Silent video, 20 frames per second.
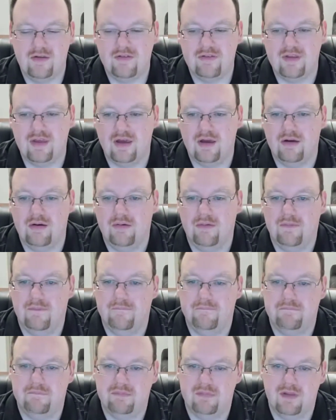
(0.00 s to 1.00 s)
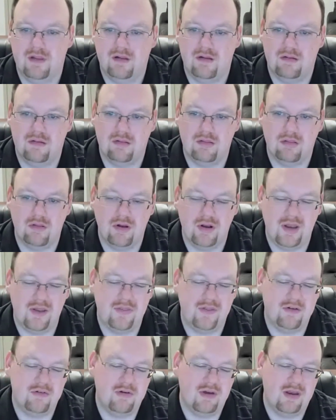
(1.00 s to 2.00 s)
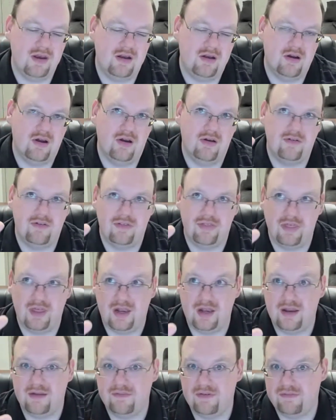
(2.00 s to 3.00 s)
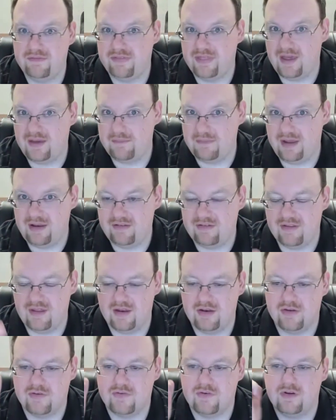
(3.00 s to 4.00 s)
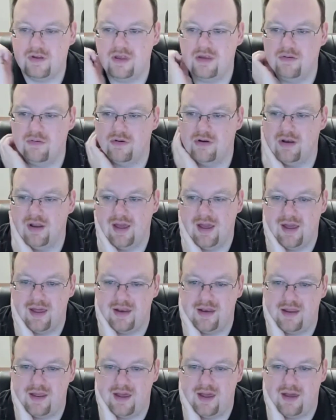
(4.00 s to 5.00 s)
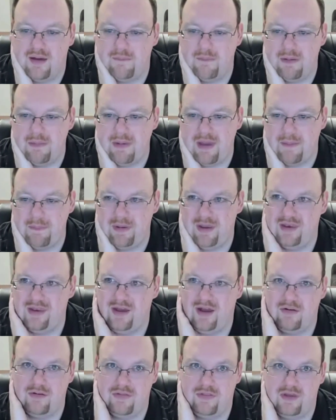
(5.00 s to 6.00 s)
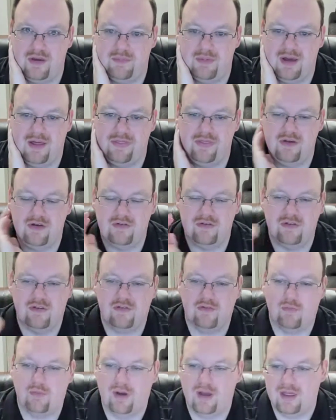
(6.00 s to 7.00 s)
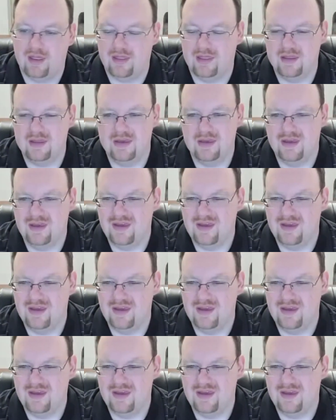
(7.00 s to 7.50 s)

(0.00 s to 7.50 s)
So look at the credit cards, think of if that makes sense for you or not. Um, I'm happy to talk with you about those as well.